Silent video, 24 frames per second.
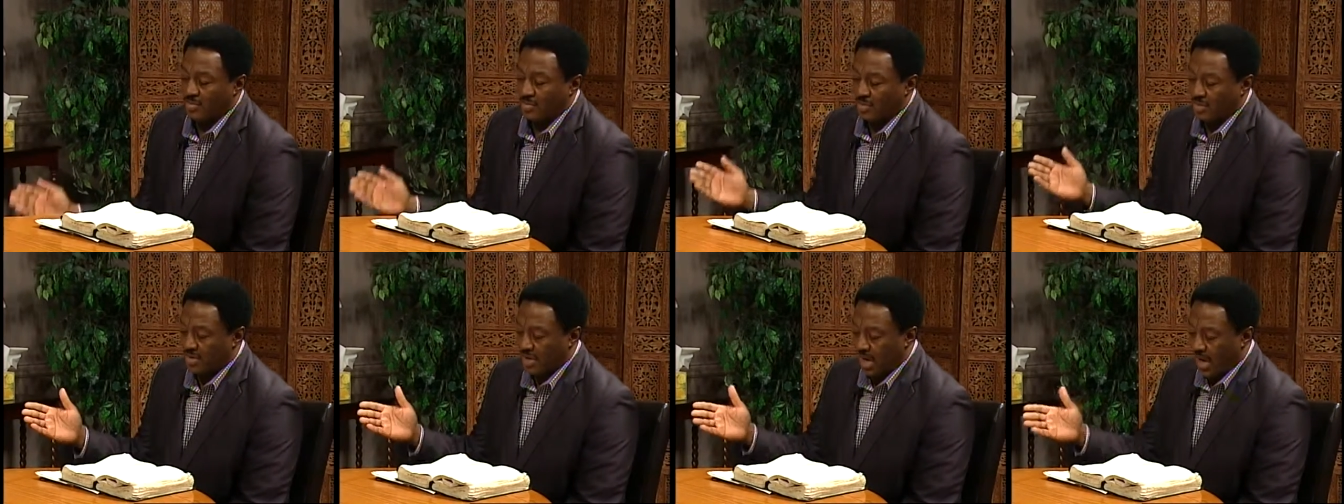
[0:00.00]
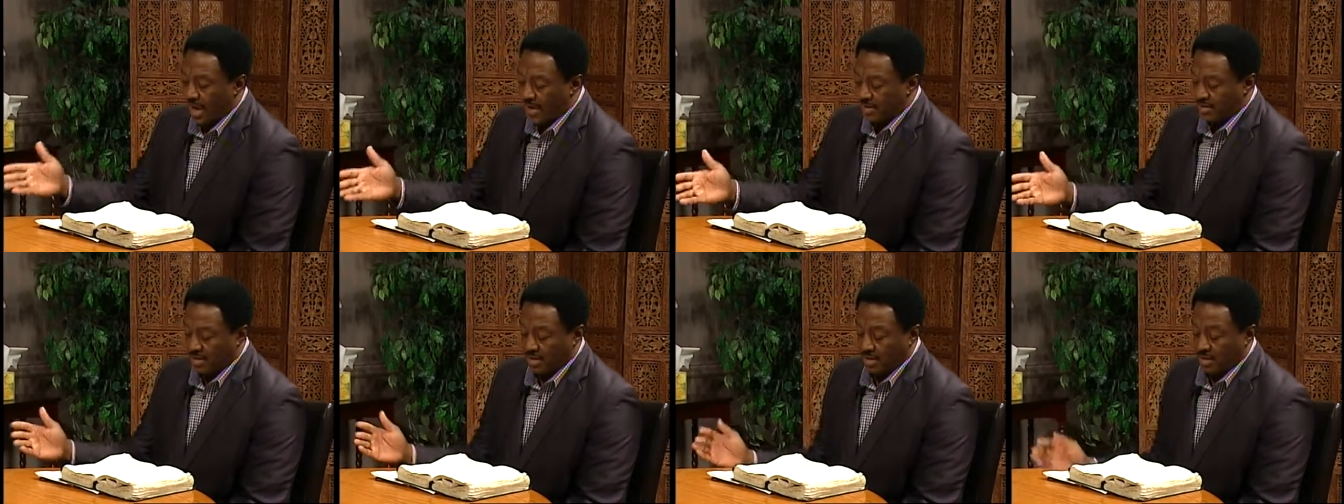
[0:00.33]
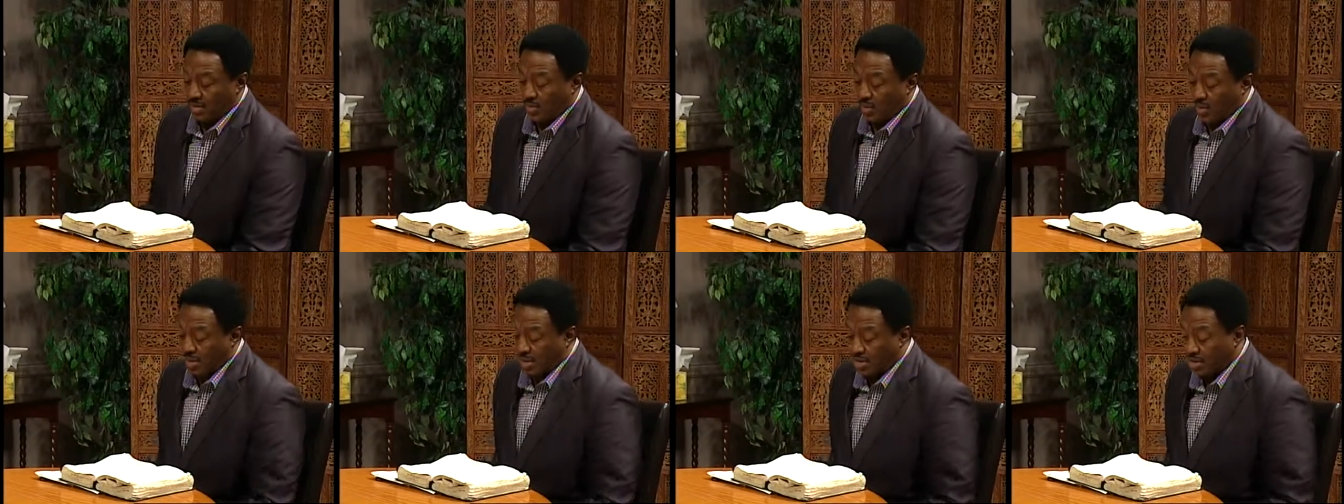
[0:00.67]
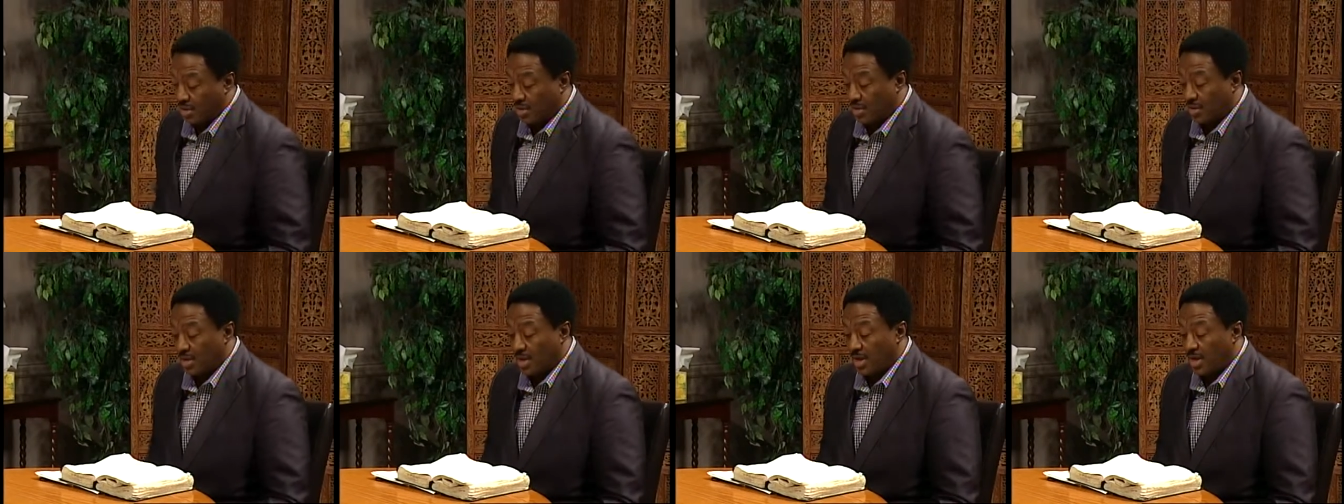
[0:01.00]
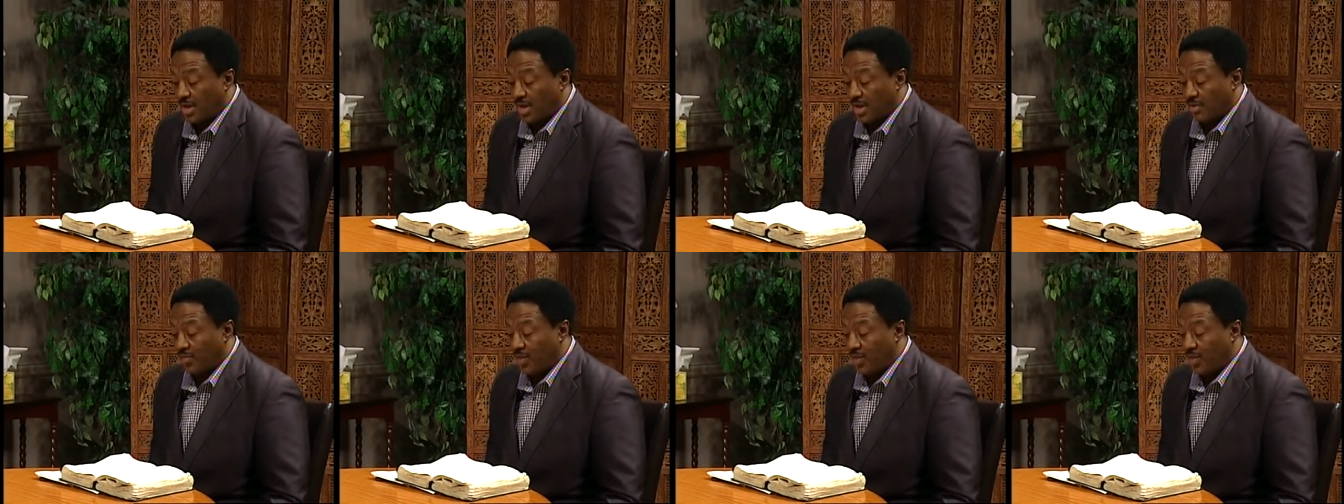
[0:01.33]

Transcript: was asking a question earlier,